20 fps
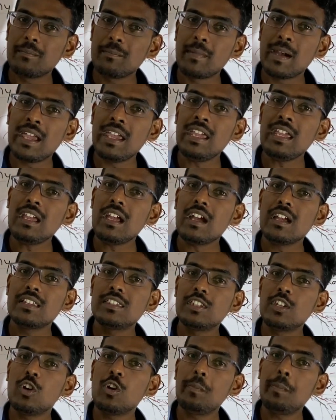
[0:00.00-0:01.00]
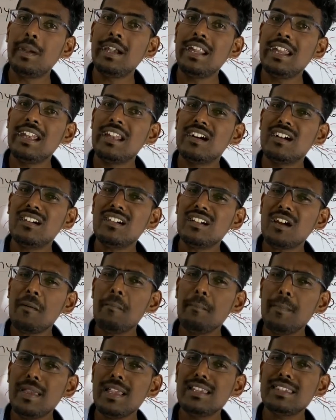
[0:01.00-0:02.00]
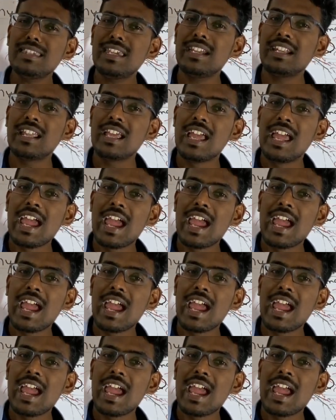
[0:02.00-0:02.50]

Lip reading: my COPD lung compensate,